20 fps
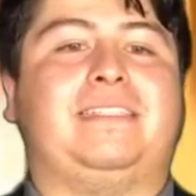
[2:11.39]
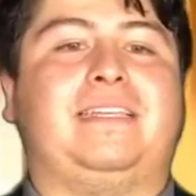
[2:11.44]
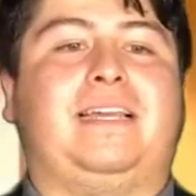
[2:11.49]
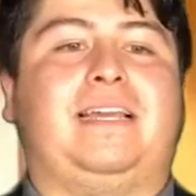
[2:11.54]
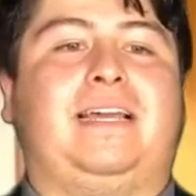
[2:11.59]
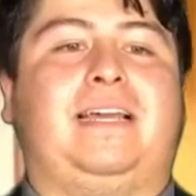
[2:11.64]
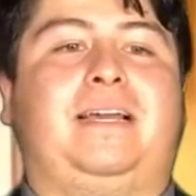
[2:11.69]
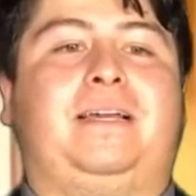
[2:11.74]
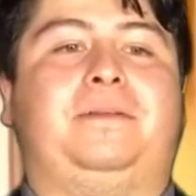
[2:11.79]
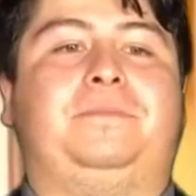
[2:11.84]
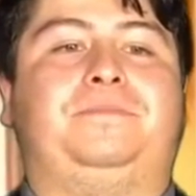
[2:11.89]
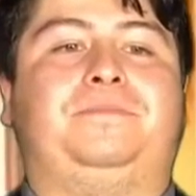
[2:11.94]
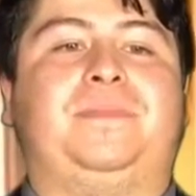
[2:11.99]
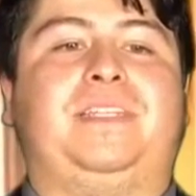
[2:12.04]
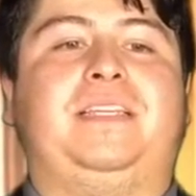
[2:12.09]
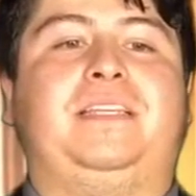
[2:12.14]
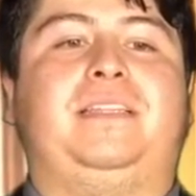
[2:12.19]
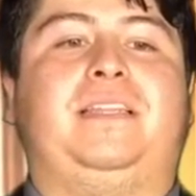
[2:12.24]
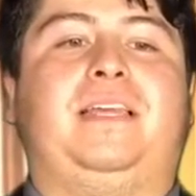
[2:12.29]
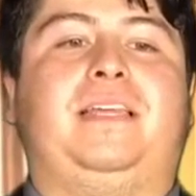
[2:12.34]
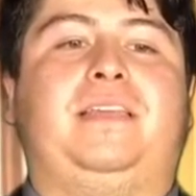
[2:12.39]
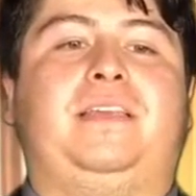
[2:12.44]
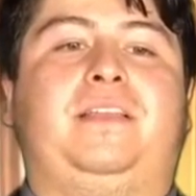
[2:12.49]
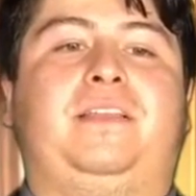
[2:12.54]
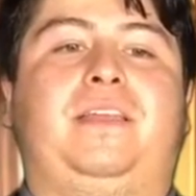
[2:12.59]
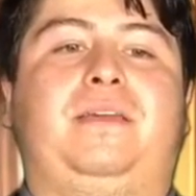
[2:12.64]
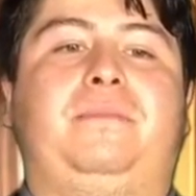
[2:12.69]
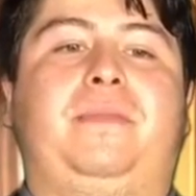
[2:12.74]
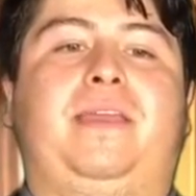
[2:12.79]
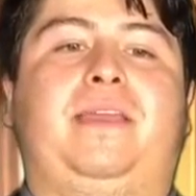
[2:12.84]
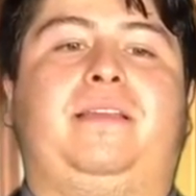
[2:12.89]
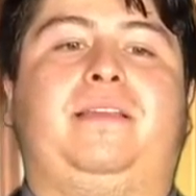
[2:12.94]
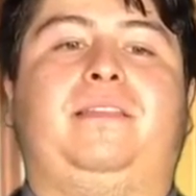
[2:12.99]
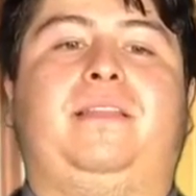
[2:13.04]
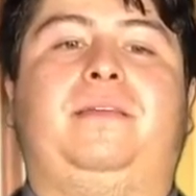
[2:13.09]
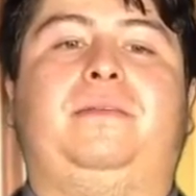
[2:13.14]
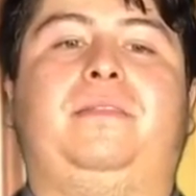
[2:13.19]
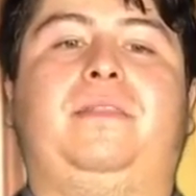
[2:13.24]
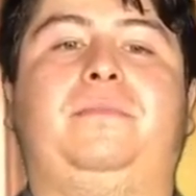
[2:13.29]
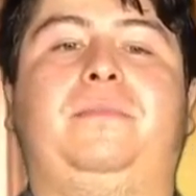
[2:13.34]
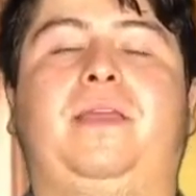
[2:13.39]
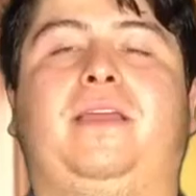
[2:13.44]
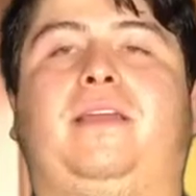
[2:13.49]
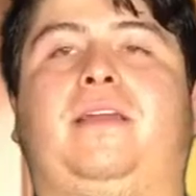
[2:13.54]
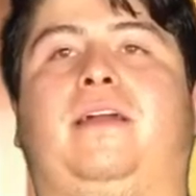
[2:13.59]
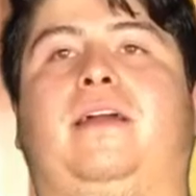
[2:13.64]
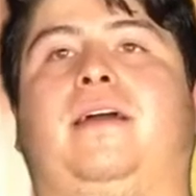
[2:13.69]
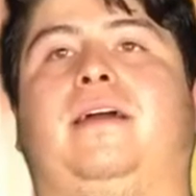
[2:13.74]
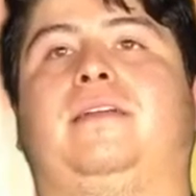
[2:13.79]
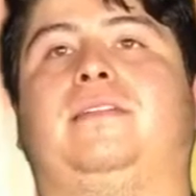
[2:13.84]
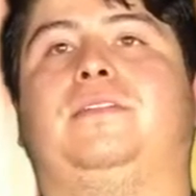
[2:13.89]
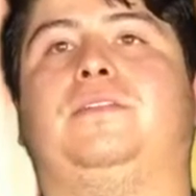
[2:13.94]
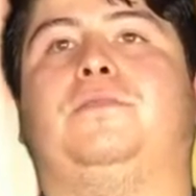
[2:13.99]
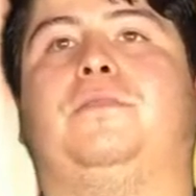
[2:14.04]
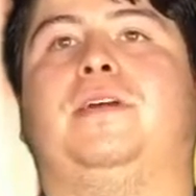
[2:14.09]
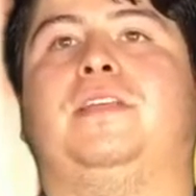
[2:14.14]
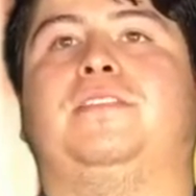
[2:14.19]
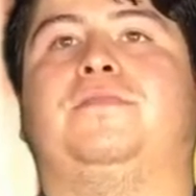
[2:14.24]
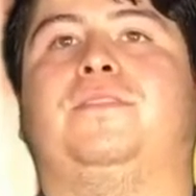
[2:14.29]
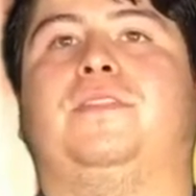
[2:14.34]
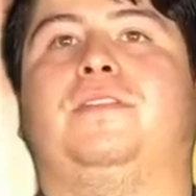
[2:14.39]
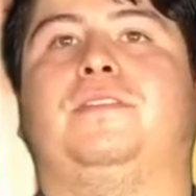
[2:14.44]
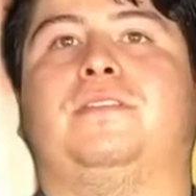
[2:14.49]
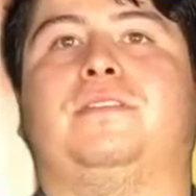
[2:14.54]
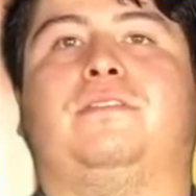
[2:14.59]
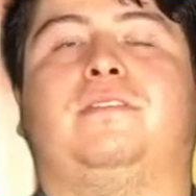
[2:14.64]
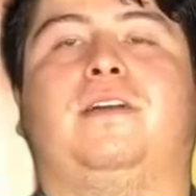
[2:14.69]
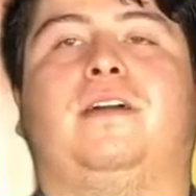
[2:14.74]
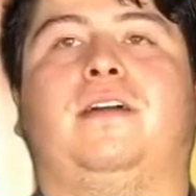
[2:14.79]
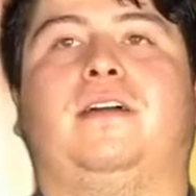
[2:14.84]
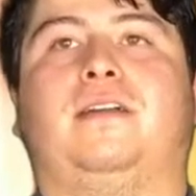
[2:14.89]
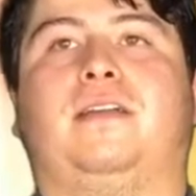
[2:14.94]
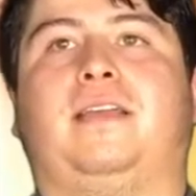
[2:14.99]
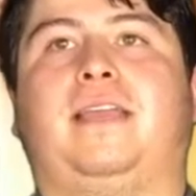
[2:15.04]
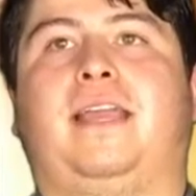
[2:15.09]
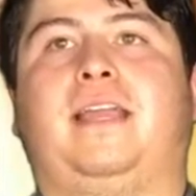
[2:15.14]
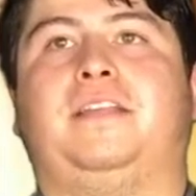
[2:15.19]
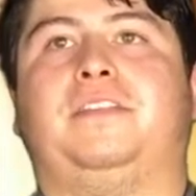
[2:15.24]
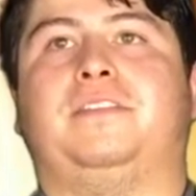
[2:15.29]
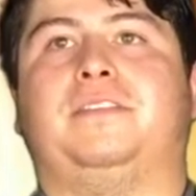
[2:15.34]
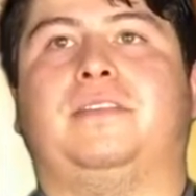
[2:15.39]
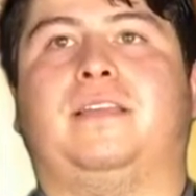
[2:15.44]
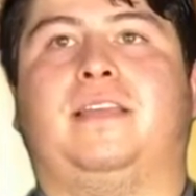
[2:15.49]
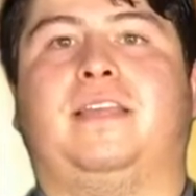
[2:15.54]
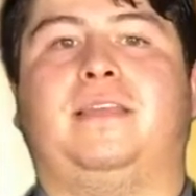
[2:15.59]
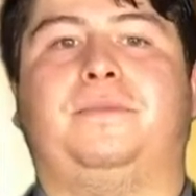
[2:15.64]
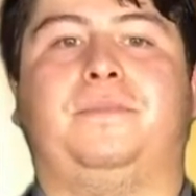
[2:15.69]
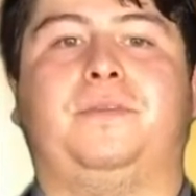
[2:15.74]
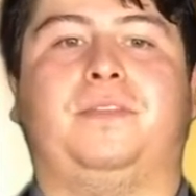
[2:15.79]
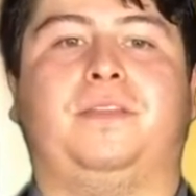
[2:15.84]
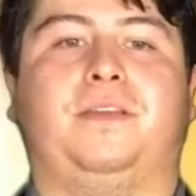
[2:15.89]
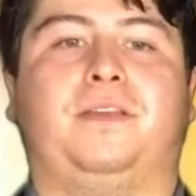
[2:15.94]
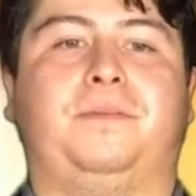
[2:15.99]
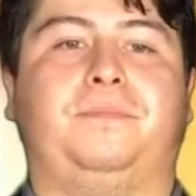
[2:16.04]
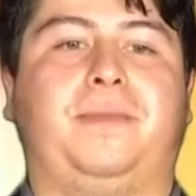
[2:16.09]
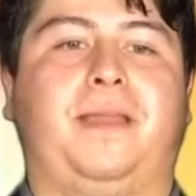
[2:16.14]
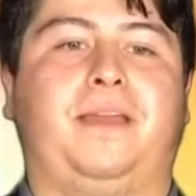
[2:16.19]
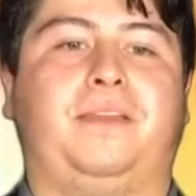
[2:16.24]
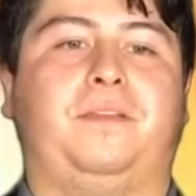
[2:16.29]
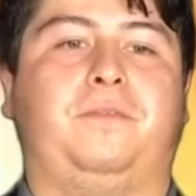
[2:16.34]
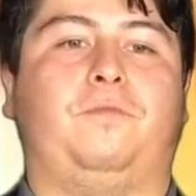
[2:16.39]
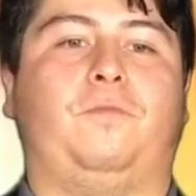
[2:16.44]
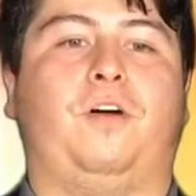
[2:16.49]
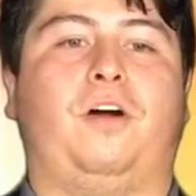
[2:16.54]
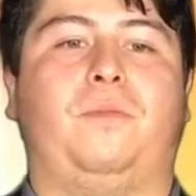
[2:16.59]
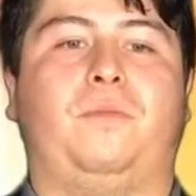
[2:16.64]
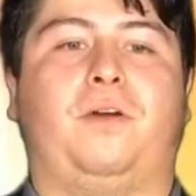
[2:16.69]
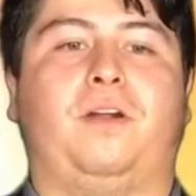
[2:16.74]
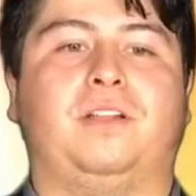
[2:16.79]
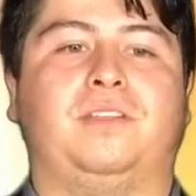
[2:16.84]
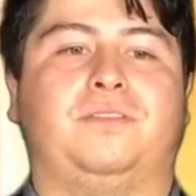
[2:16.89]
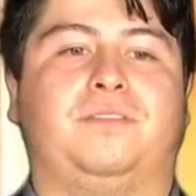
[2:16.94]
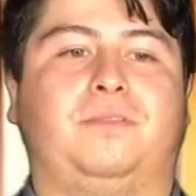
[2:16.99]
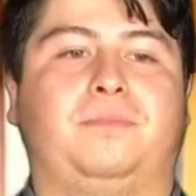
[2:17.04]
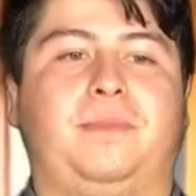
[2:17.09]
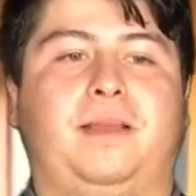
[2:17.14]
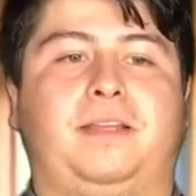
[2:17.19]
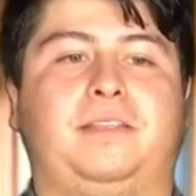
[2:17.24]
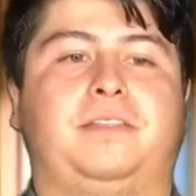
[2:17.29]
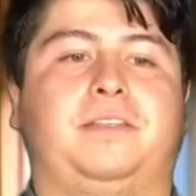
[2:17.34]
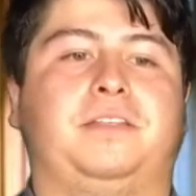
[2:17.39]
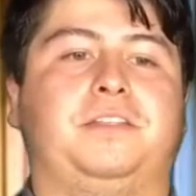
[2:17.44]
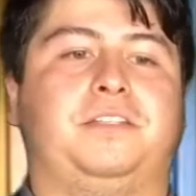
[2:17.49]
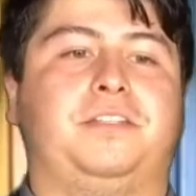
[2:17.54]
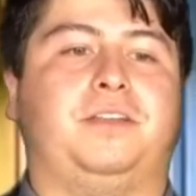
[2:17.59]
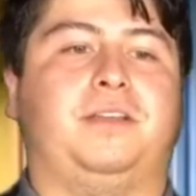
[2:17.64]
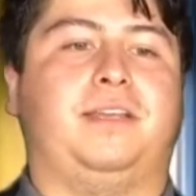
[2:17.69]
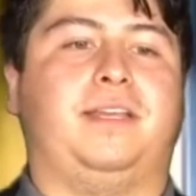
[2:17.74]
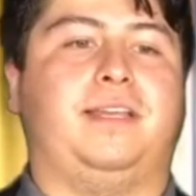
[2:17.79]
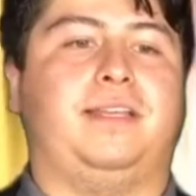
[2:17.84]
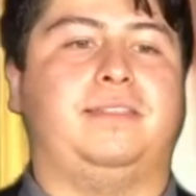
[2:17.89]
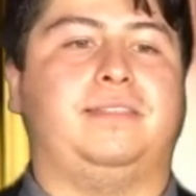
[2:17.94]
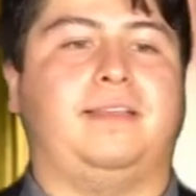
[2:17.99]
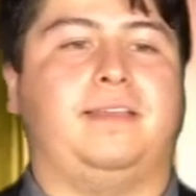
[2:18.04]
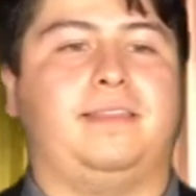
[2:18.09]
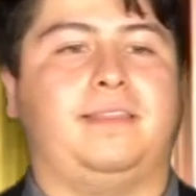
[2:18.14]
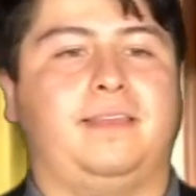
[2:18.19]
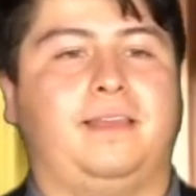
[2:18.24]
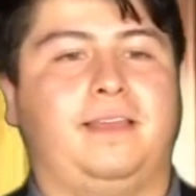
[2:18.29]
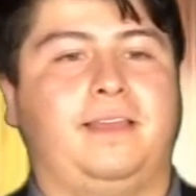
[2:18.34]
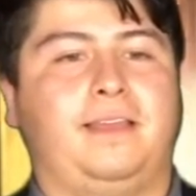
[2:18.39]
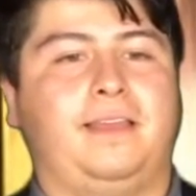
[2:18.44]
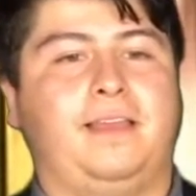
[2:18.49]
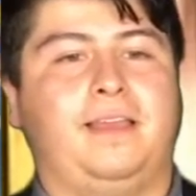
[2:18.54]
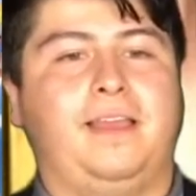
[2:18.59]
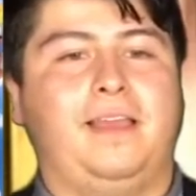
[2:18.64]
They make toys for those cages they keep in the abandoned WalMarts for the Mexican kids, I think.